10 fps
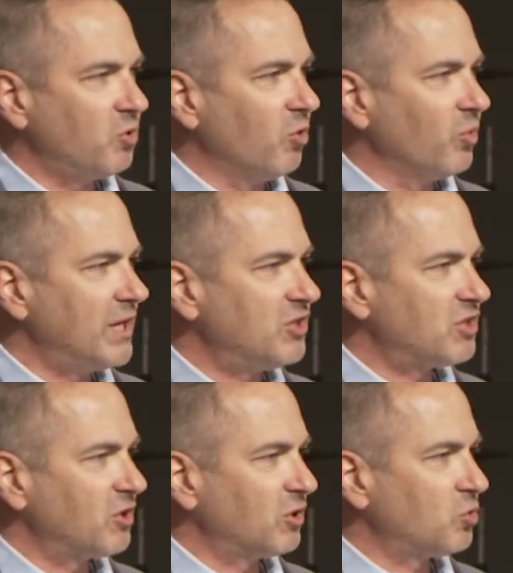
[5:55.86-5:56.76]
to a
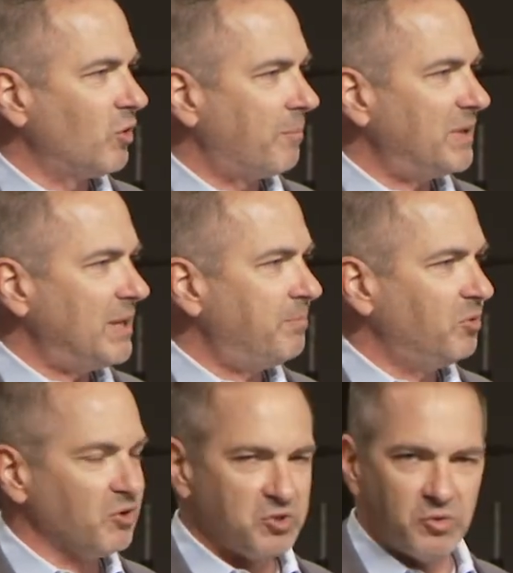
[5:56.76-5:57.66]
region or to a
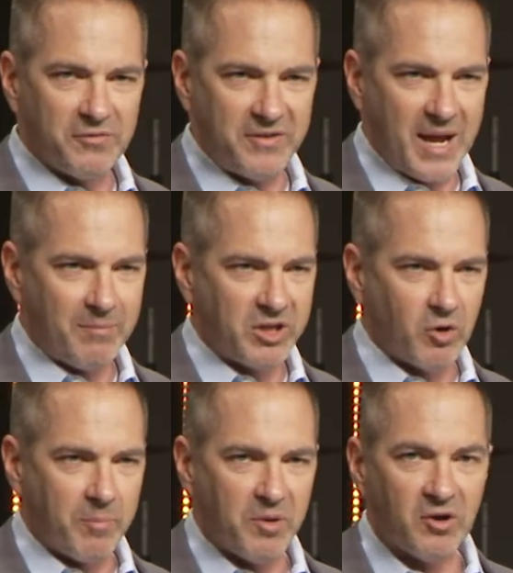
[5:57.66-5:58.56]
people or to a family
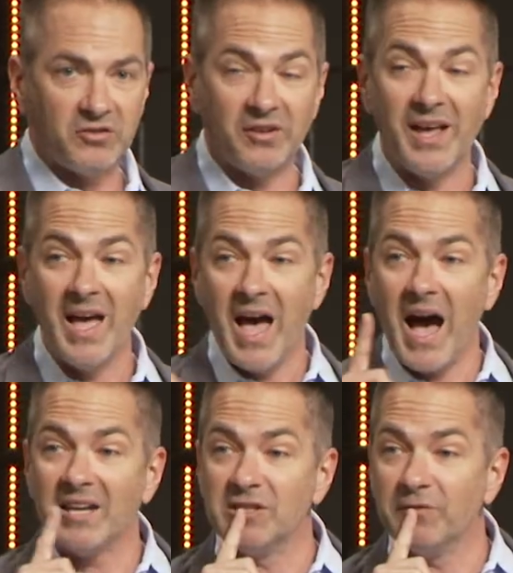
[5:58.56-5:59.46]
or a person,
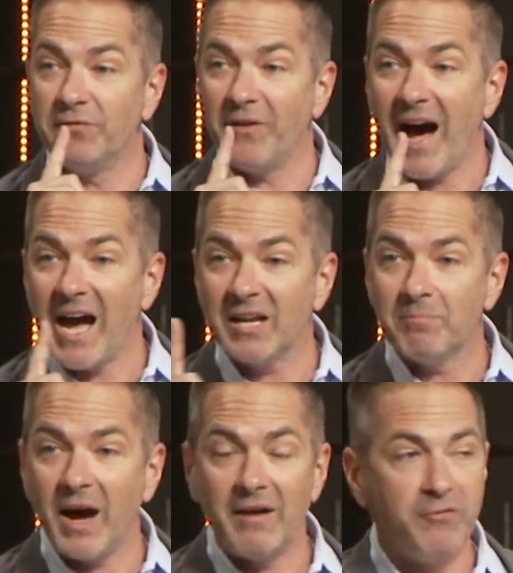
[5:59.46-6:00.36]
I divide
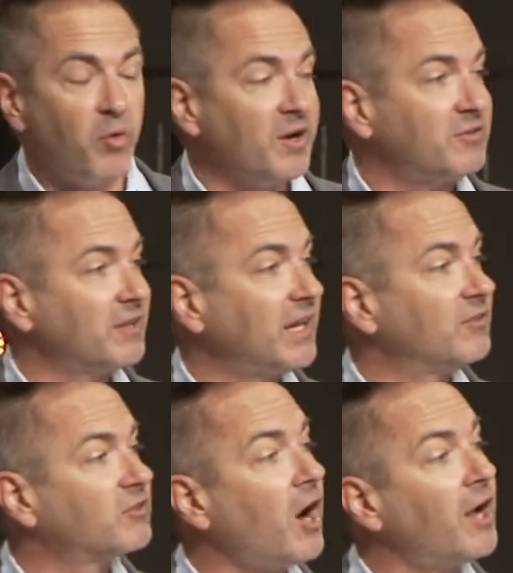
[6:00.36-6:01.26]
my voice
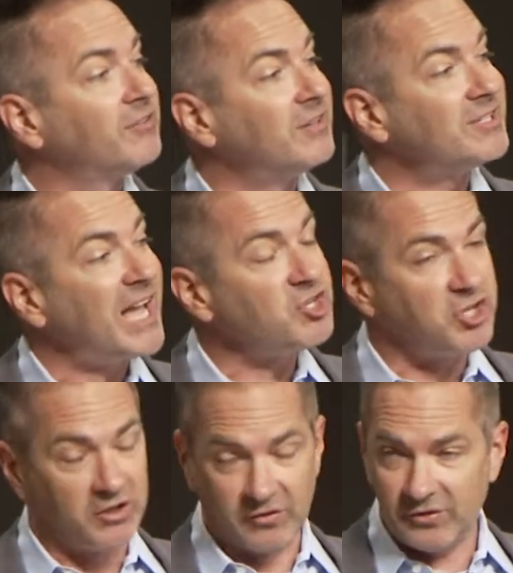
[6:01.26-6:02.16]
against God's
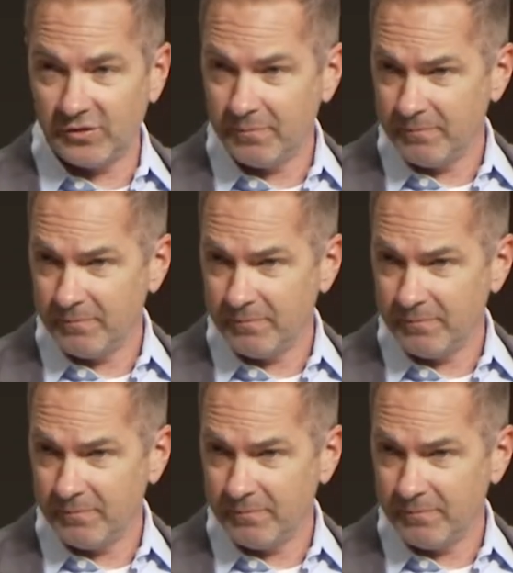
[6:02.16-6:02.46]
intentions.